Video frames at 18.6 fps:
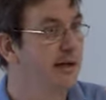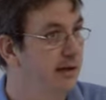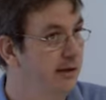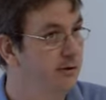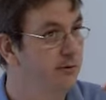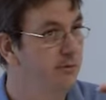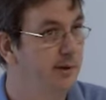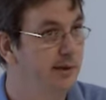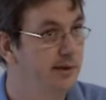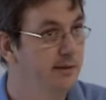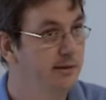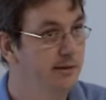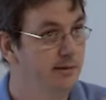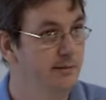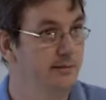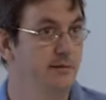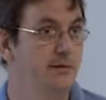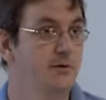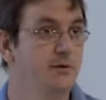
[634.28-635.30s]
a little bit.
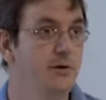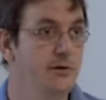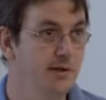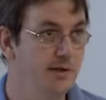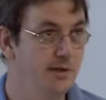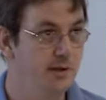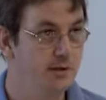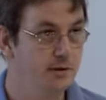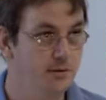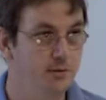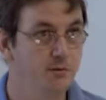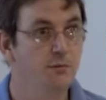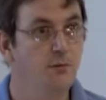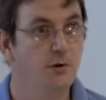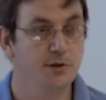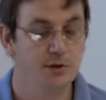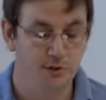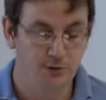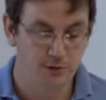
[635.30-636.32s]
So this is
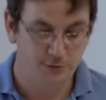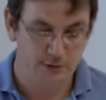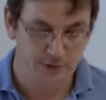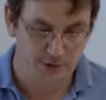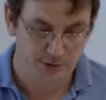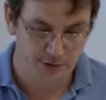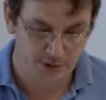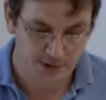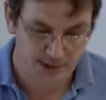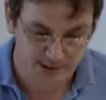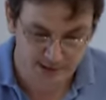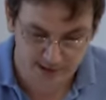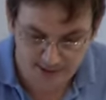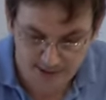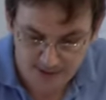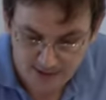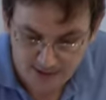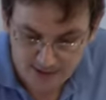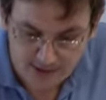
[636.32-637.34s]
what you do when you adjust
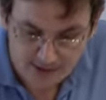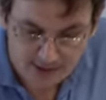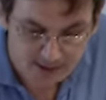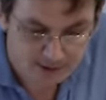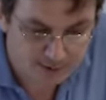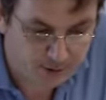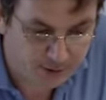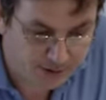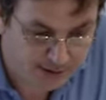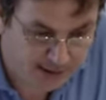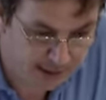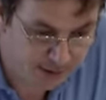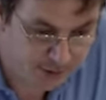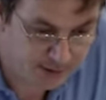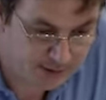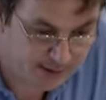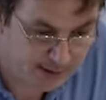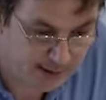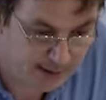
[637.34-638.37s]
the
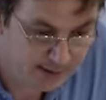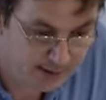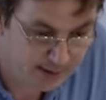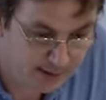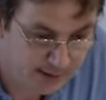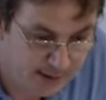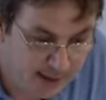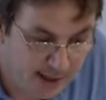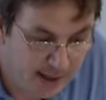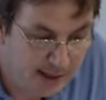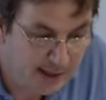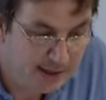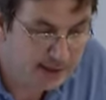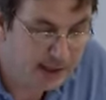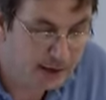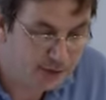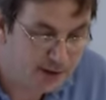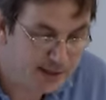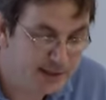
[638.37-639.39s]
rotation center.
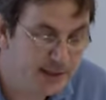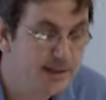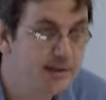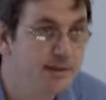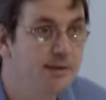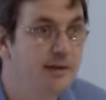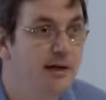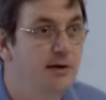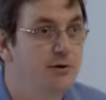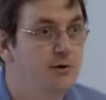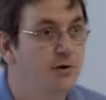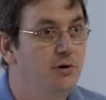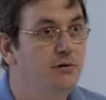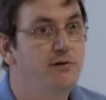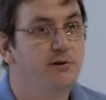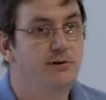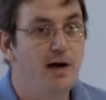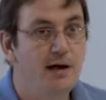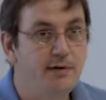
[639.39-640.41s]
Now this is a sort
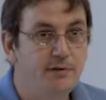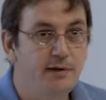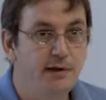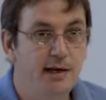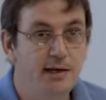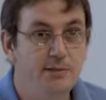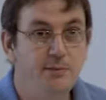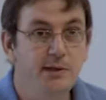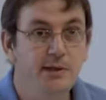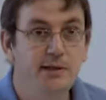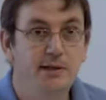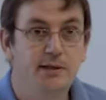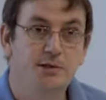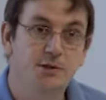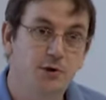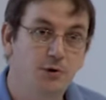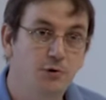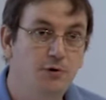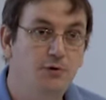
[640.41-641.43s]
of a rough alignment, and
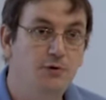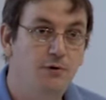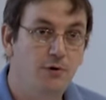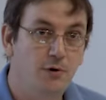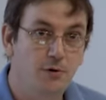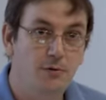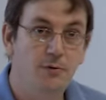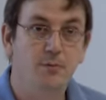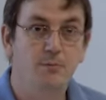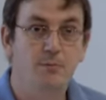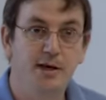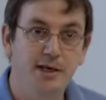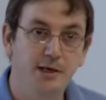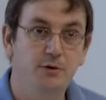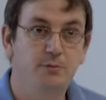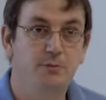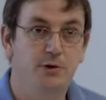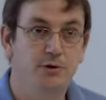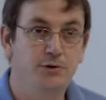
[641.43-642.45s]
it's good for
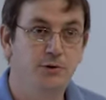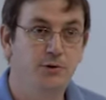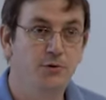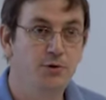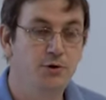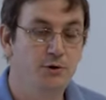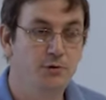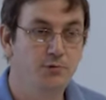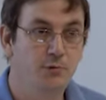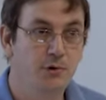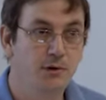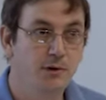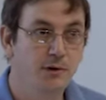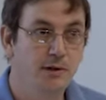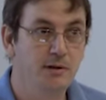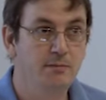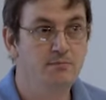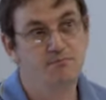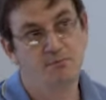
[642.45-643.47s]
medium resolution
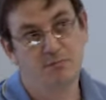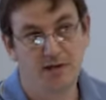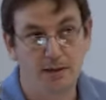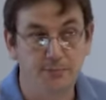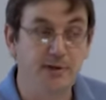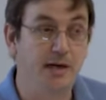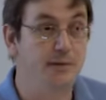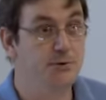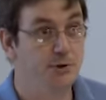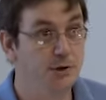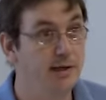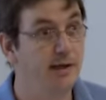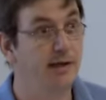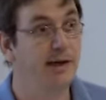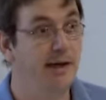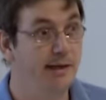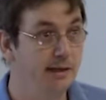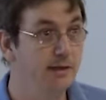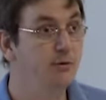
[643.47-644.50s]
work. Sometimes you can
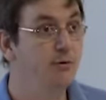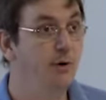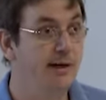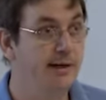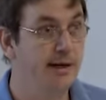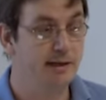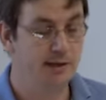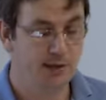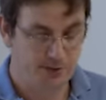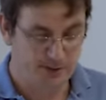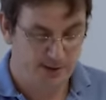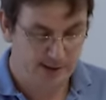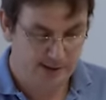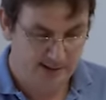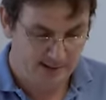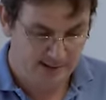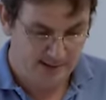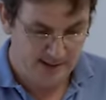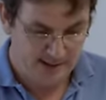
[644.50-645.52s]
get it quite
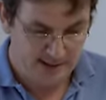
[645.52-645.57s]
accurate,